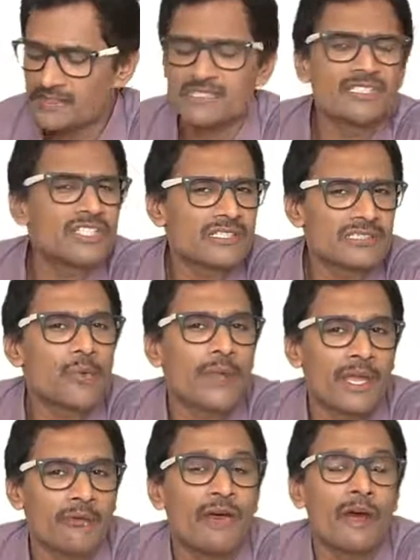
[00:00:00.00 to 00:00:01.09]
It's just a way
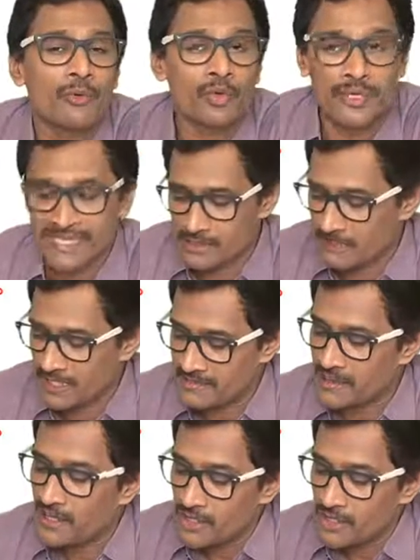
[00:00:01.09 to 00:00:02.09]
of how you express.